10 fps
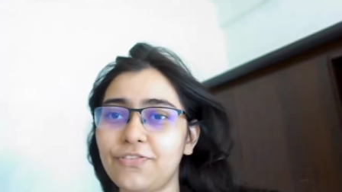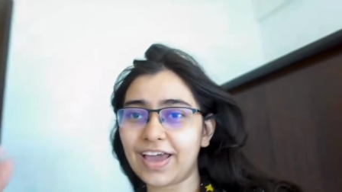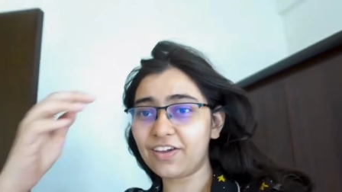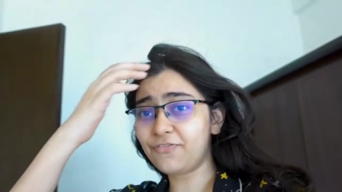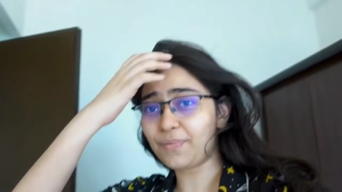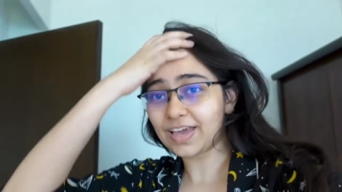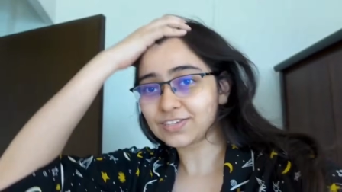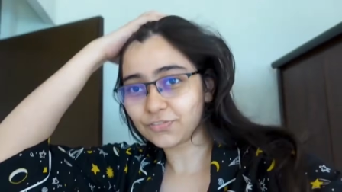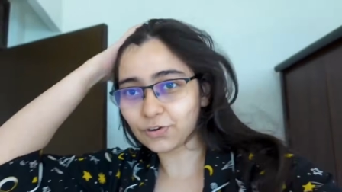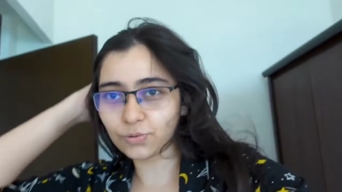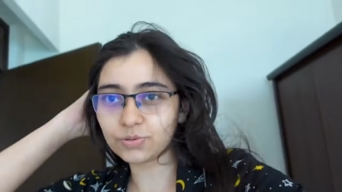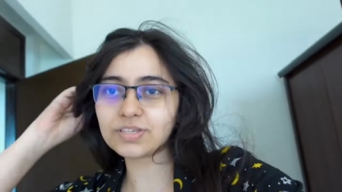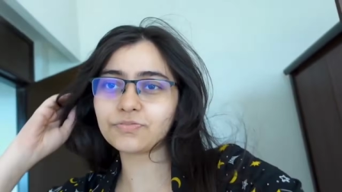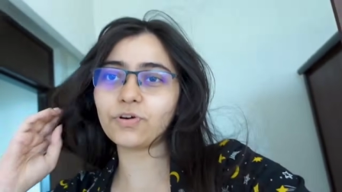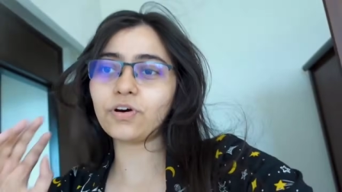5 pairs of clothes
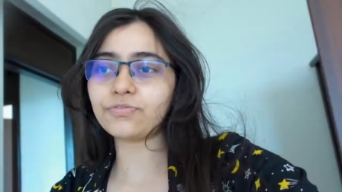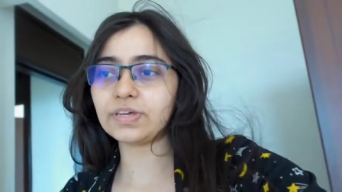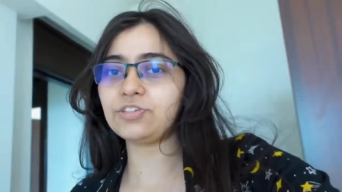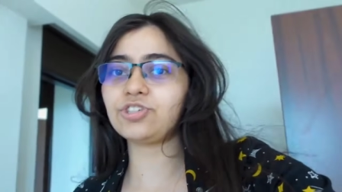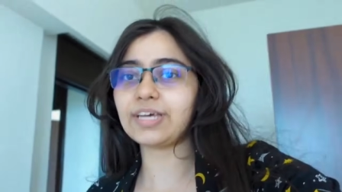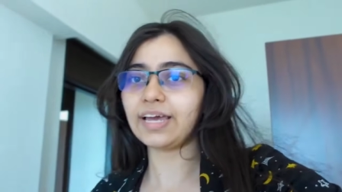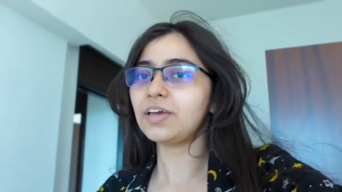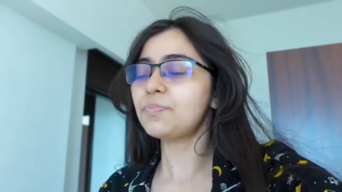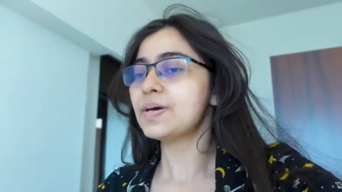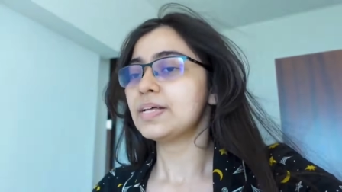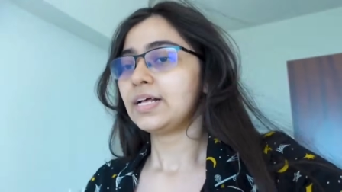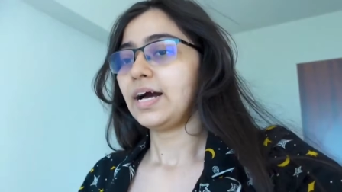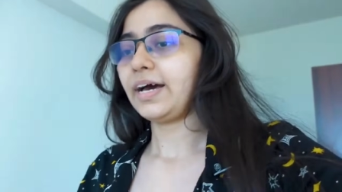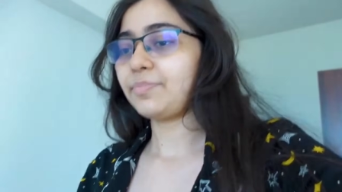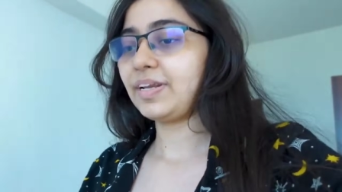for each type.
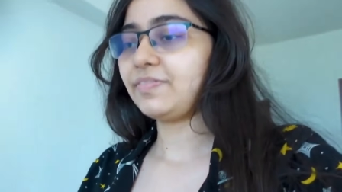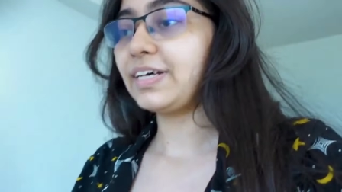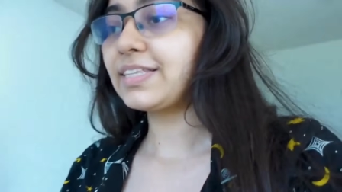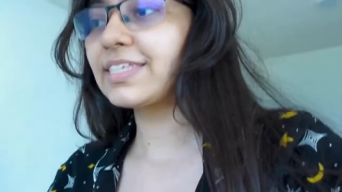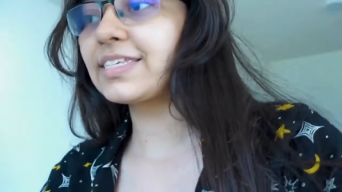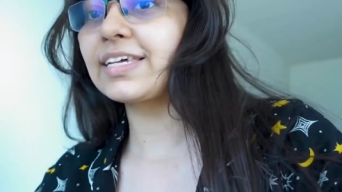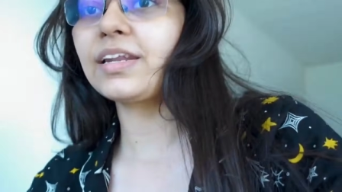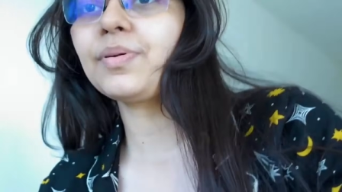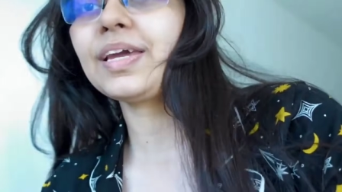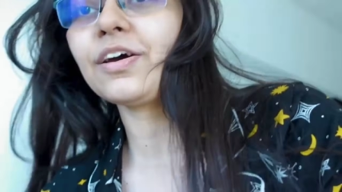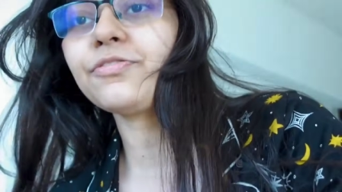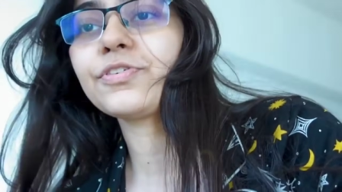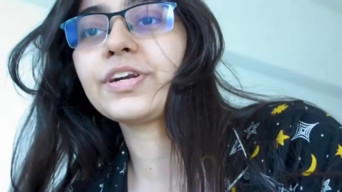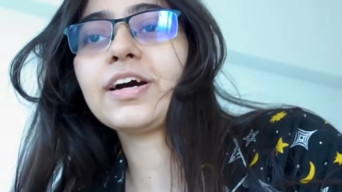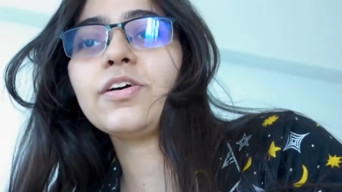I believe that's gonna be enough
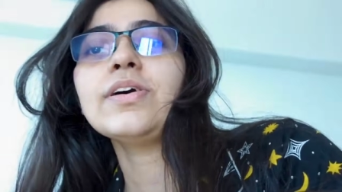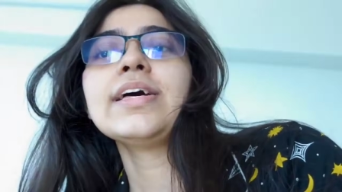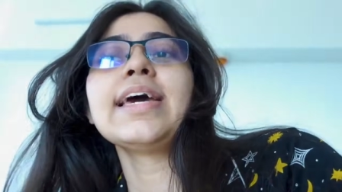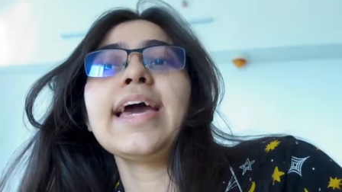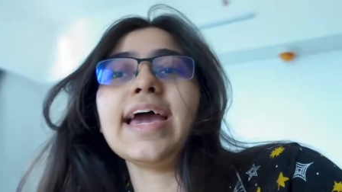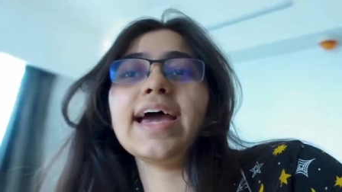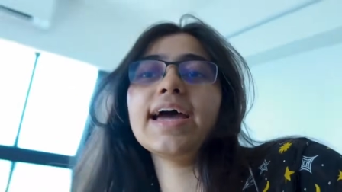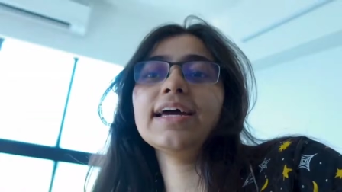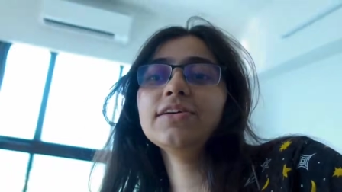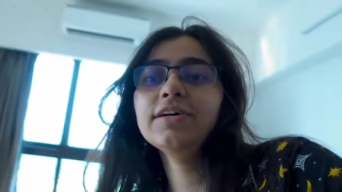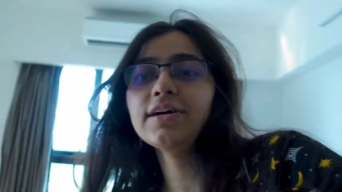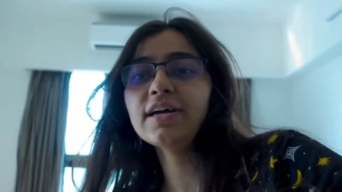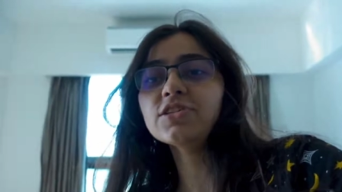for now. And I